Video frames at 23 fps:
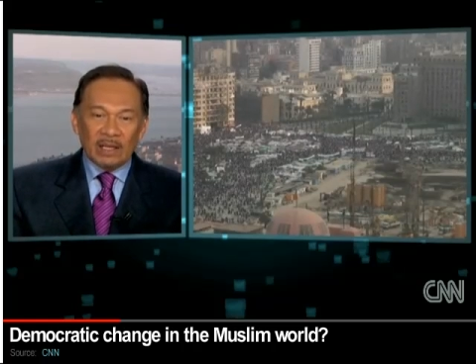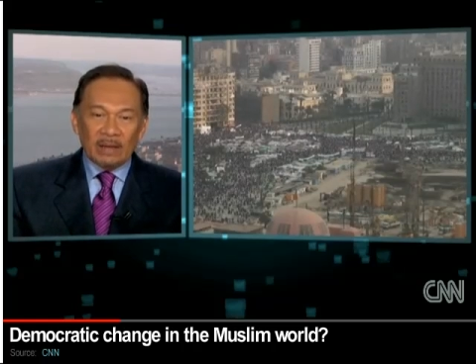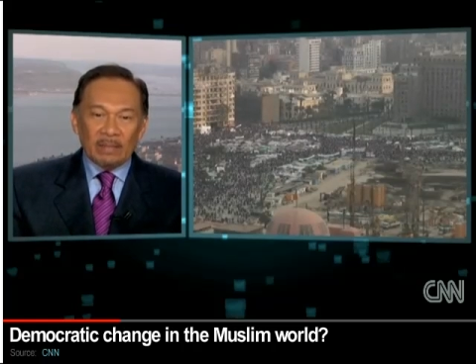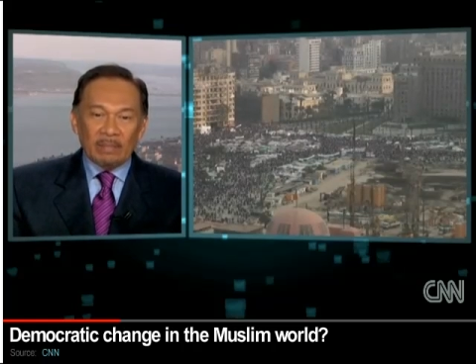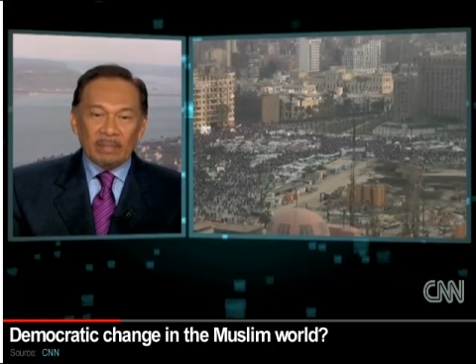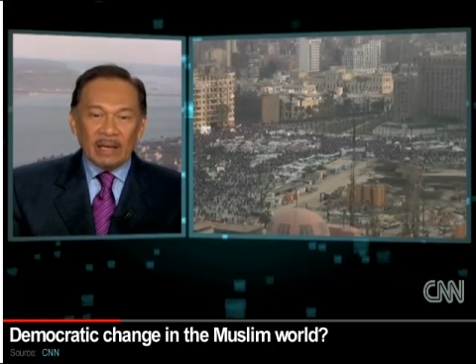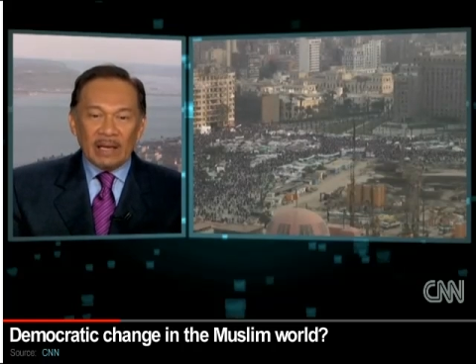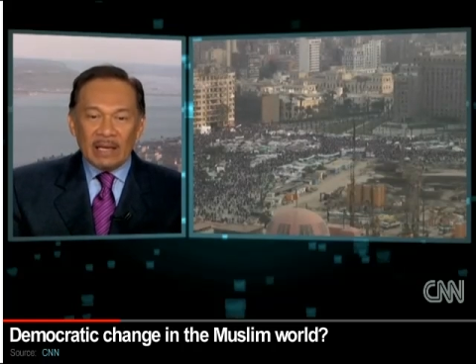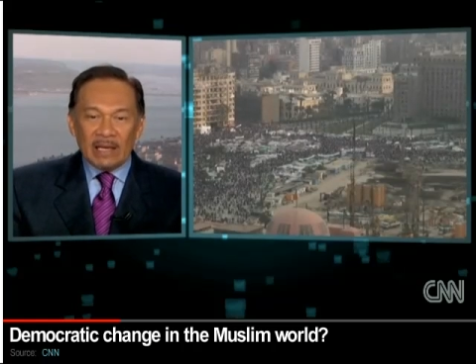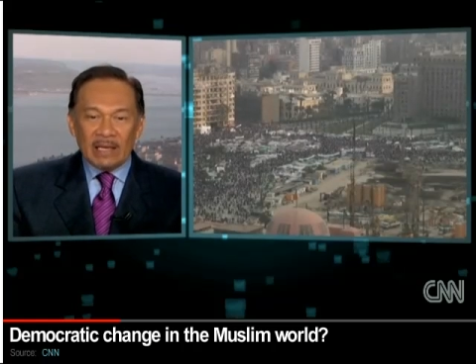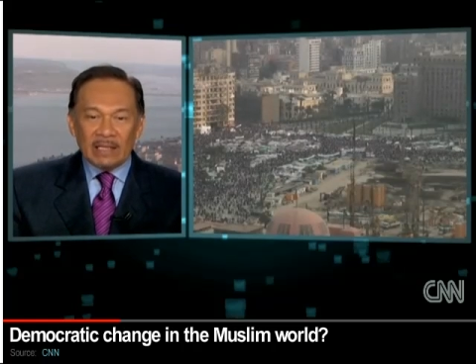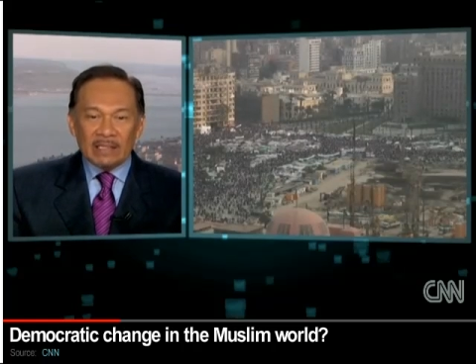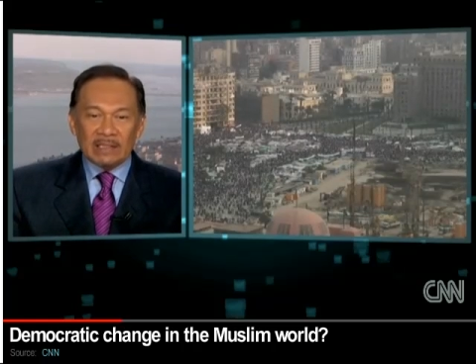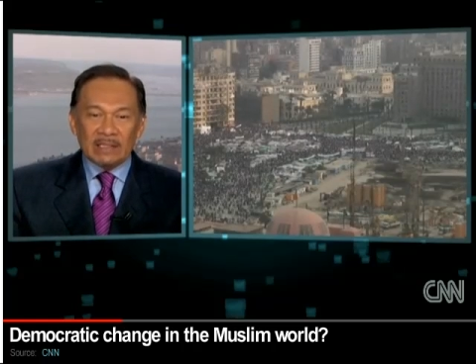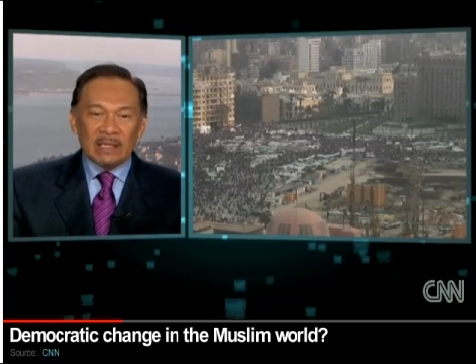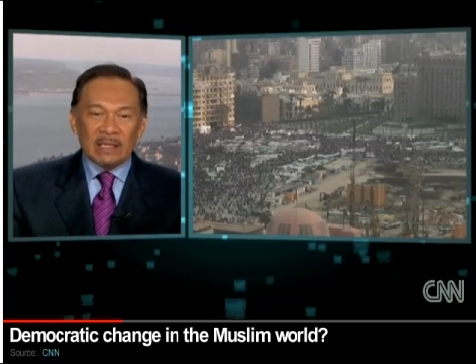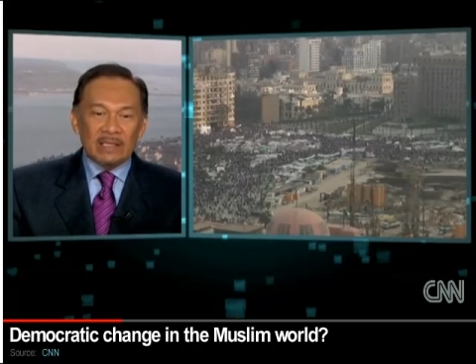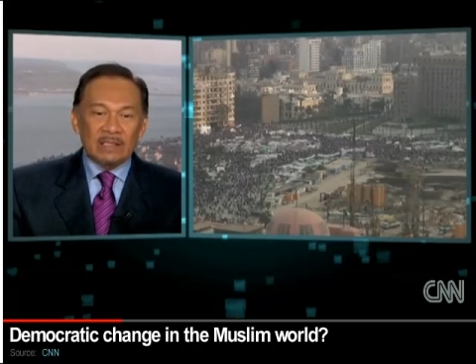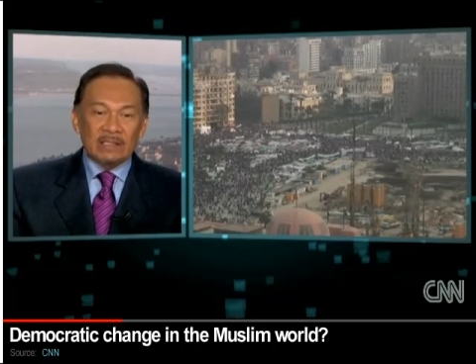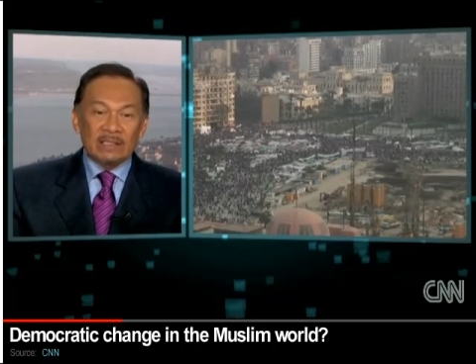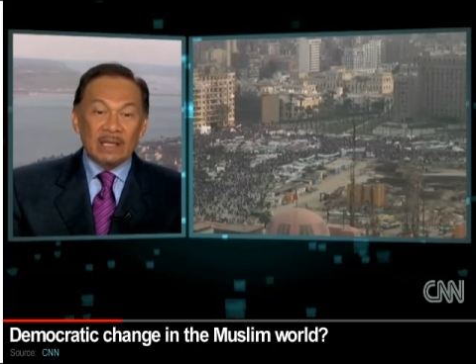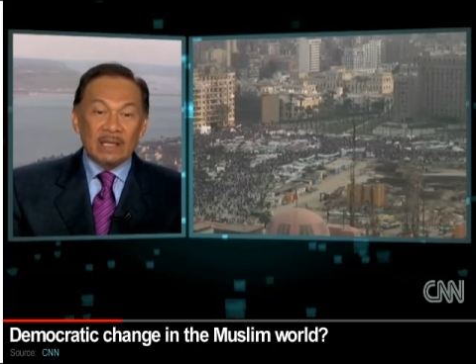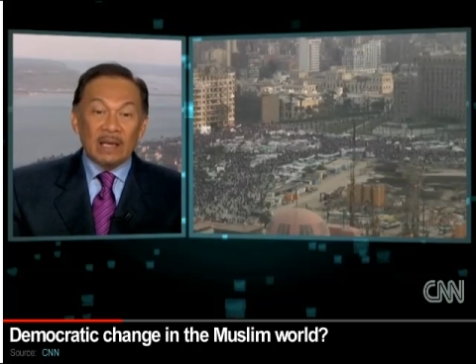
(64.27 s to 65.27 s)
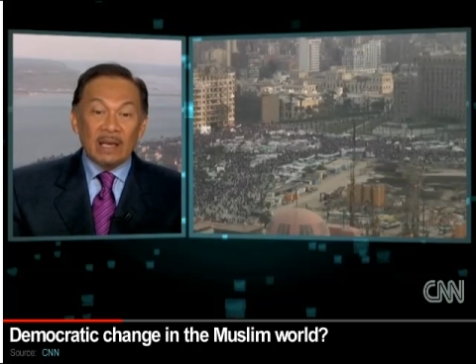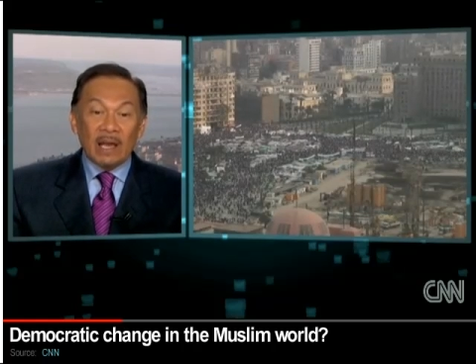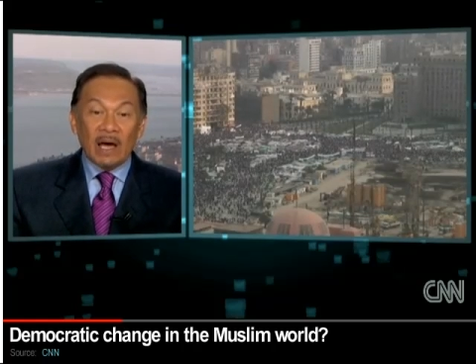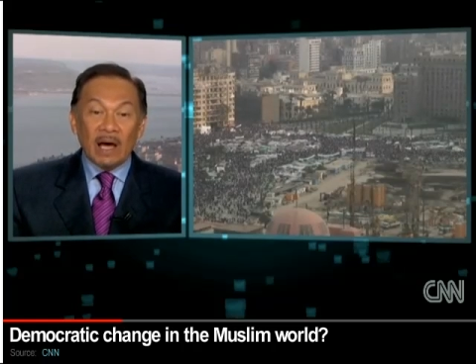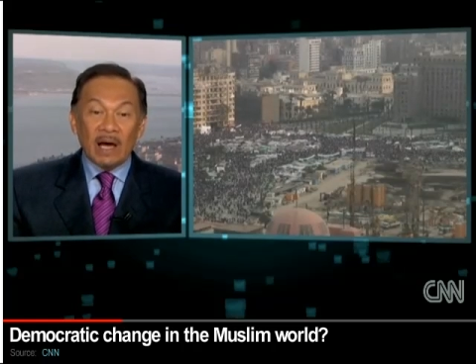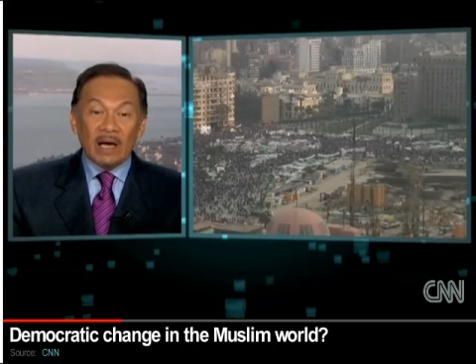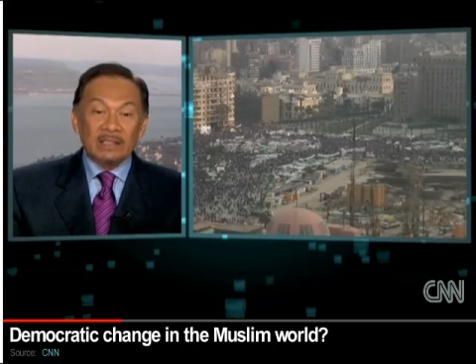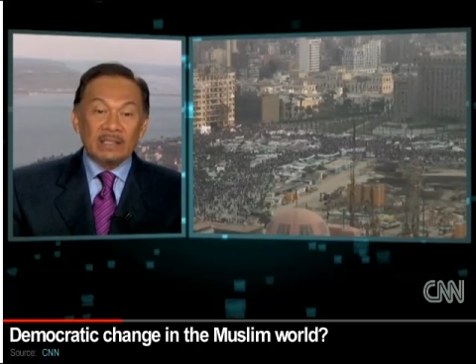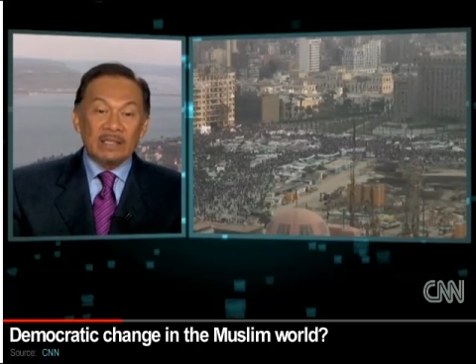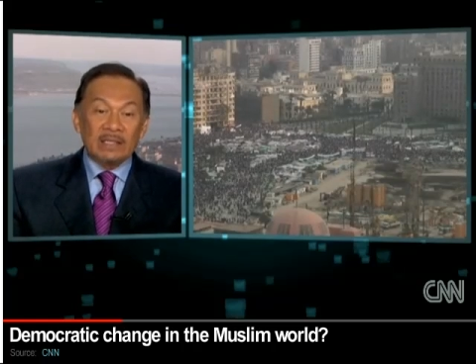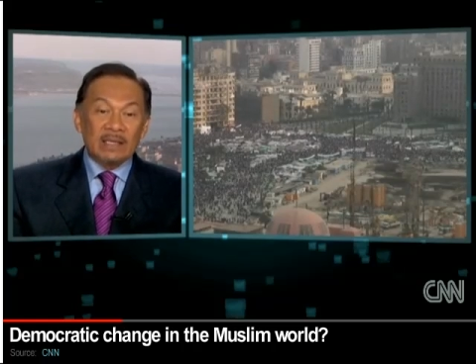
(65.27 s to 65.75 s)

Malaysians in large